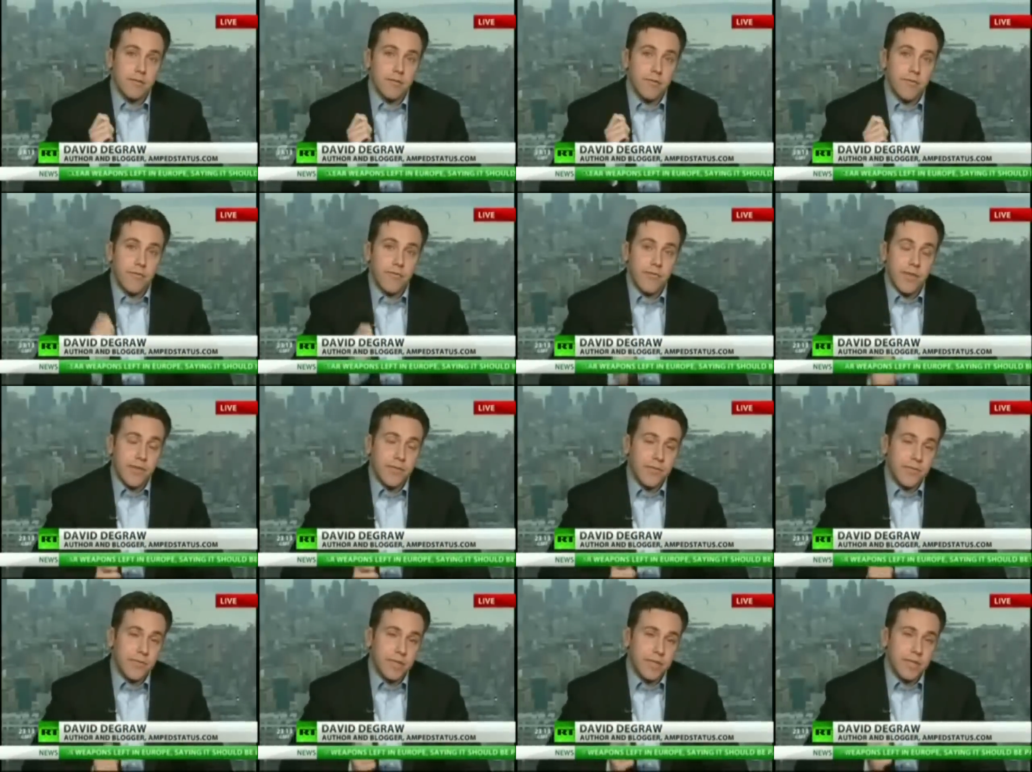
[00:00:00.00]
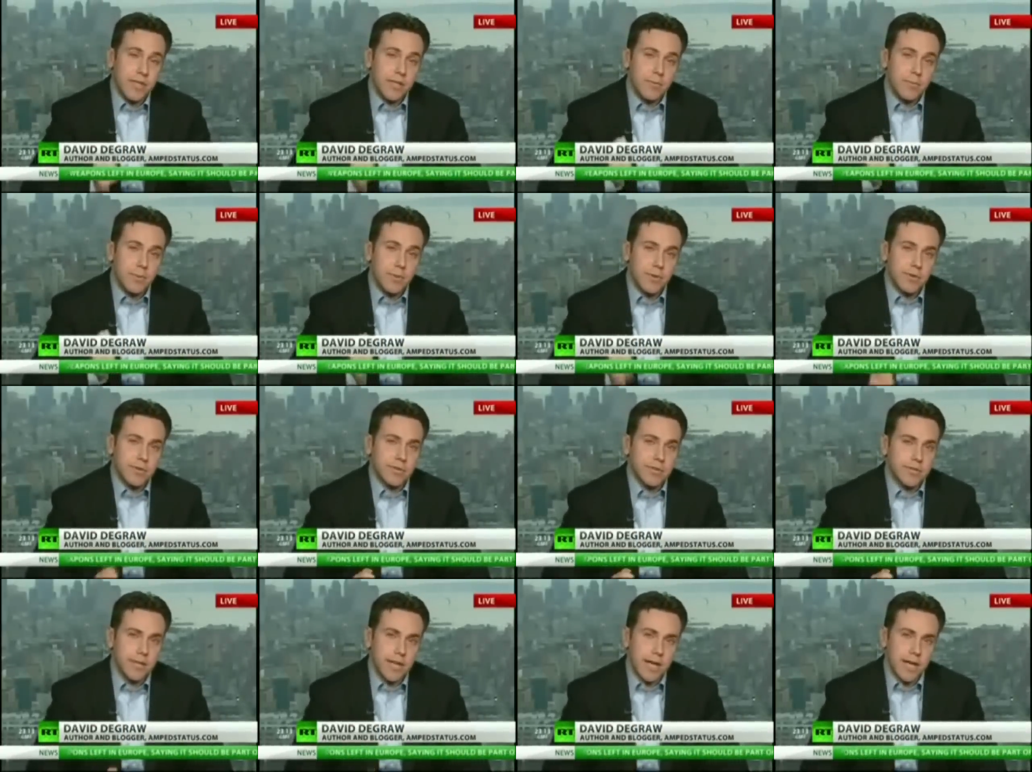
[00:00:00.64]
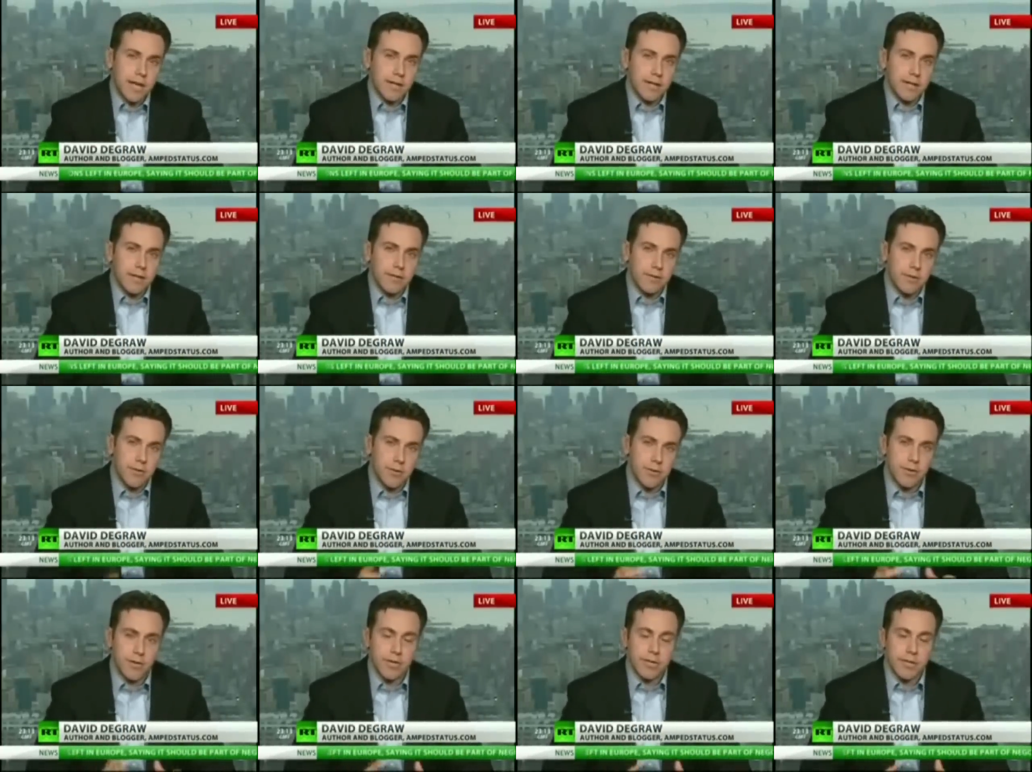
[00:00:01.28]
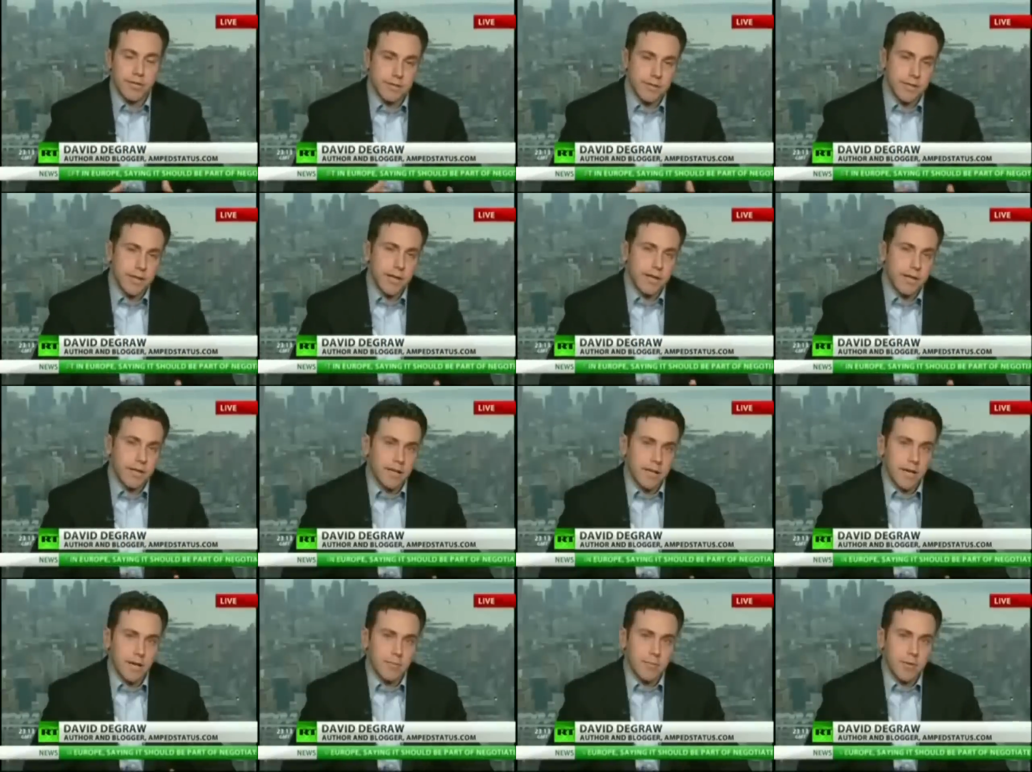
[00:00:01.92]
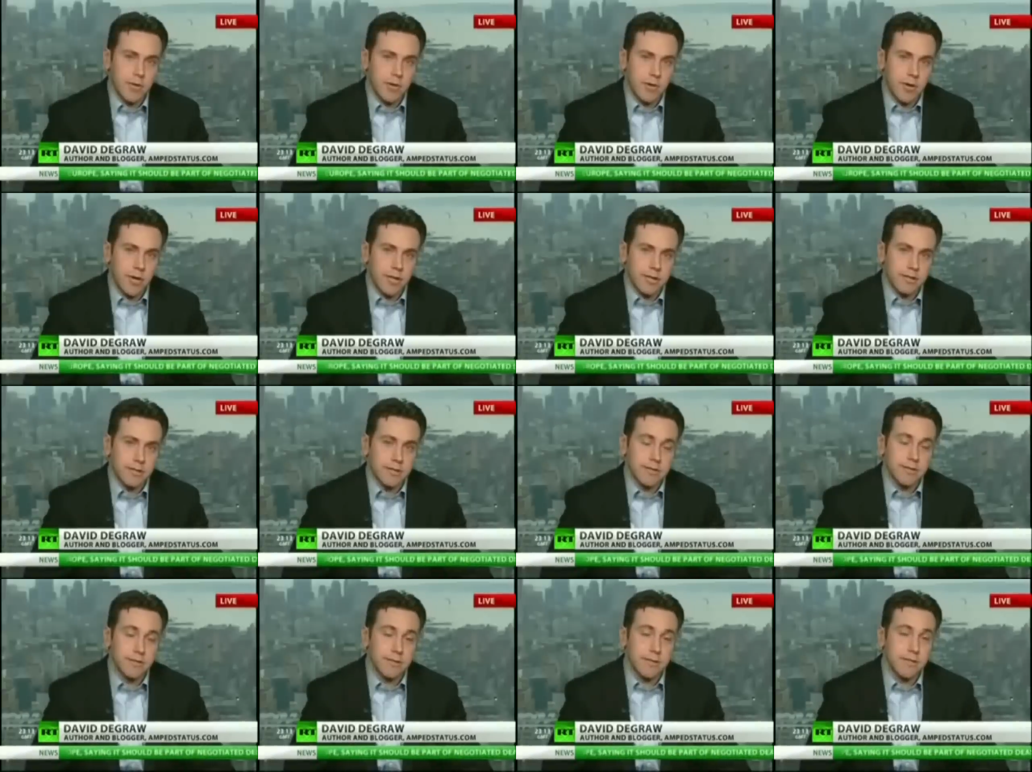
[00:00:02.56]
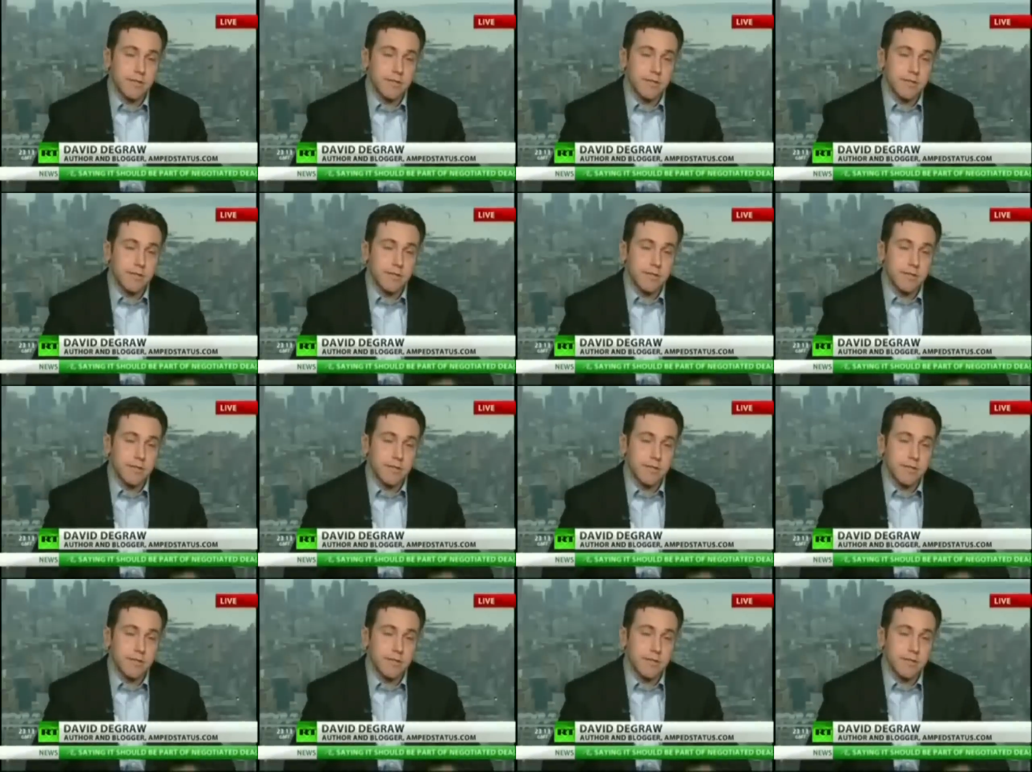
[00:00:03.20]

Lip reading: 50% during this economic crisis.